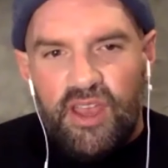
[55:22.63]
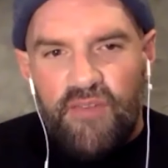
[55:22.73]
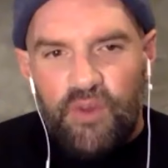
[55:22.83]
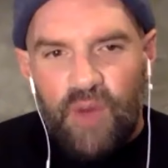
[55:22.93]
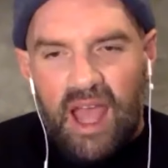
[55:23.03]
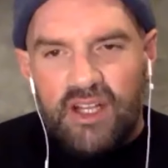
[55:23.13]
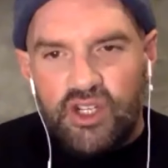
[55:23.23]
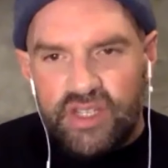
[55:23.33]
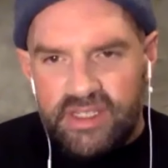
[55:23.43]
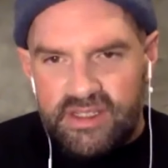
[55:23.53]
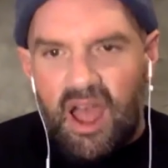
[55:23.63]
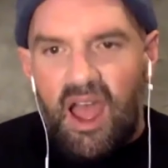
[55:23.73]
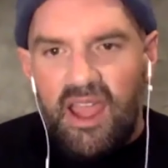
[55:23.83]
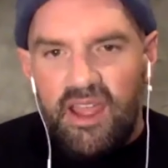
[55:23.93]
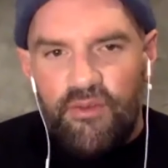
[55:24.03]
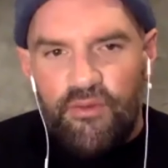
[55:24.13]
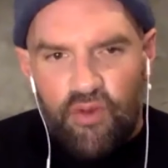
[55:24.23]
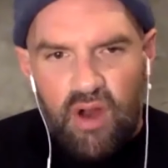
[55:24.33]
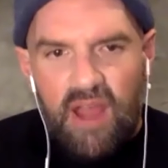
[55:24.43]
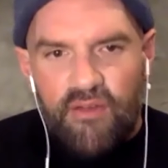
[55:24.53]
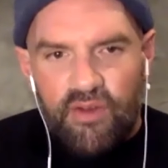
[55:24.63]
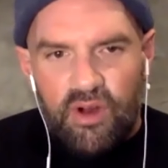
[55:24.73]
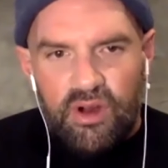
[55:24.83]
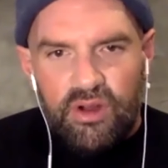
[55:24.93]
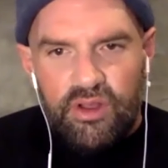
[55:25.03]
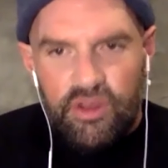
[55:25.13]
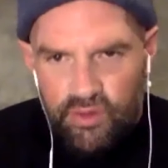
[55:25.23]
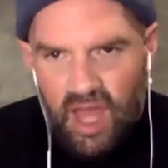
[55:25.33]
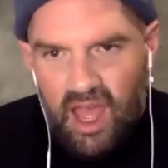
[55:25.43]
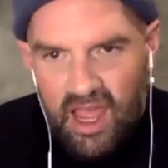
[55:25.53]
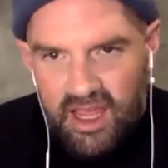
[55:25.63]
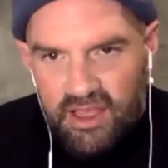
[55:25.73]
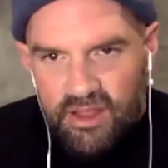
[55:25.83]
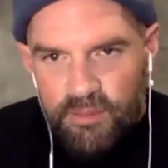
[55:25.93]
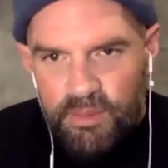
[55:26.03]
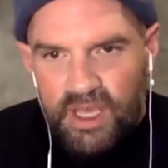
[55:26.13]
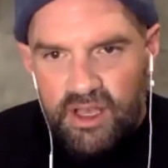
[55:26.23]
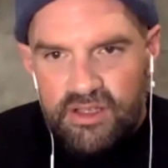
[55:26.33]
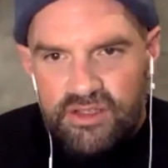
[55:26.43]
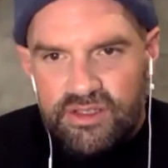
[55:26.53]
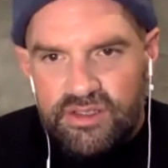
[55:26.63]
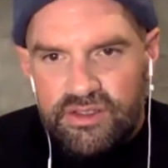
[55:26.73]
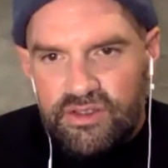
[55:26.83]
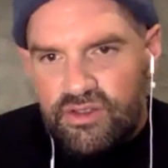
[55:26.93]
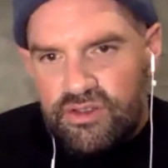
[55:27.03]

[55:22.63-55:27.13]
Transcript: if you actually diet forever, you die because